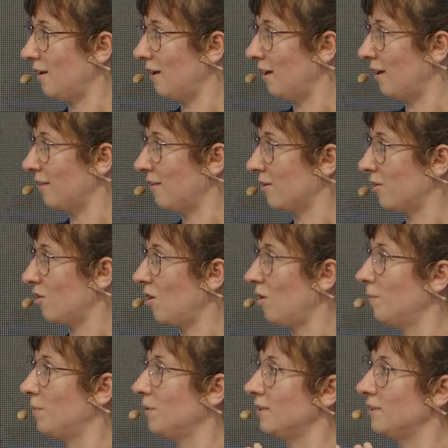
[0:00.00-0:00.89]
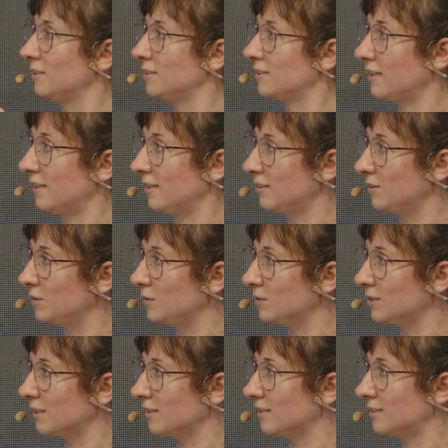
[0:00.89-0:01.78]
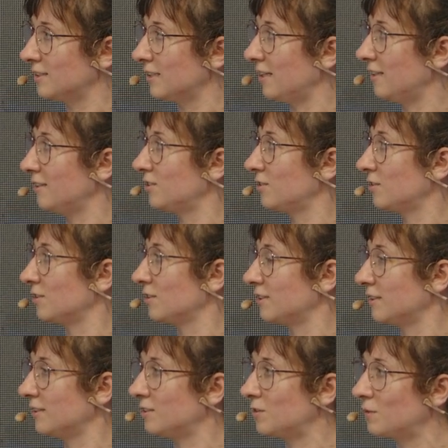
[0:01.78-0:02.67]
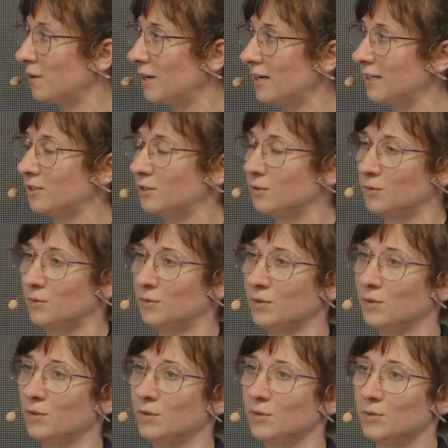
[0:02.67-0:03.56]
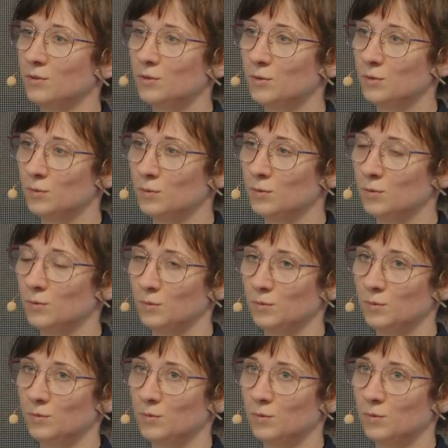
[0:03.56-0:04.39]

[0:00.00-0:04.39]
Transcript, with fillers: other companies and using sensors and try to, to